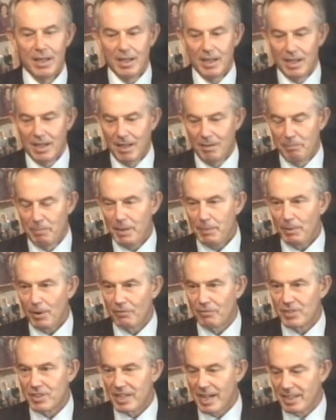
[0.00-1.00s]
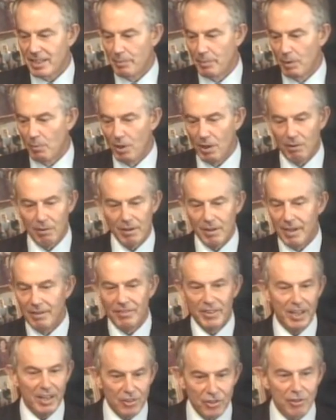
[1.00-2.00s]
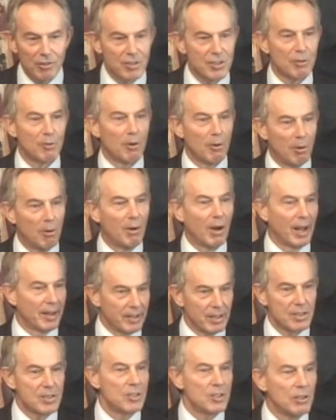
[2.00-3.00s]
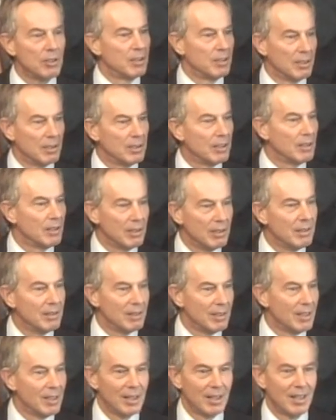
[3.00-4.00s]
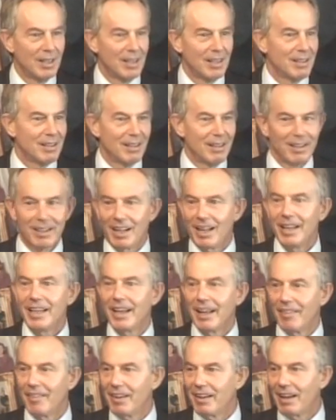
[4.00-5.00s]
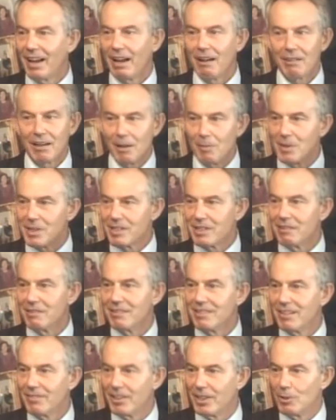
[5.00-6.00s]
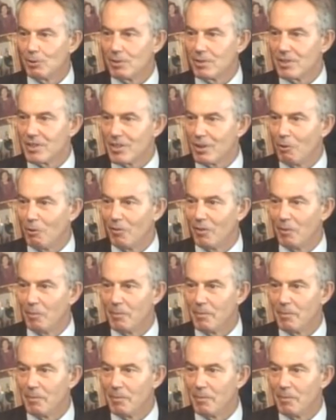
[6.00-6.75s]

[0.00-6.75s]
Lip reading: And people often say to me, well, if the issues are all understood and are clear, then how come it's so difficult to solve them?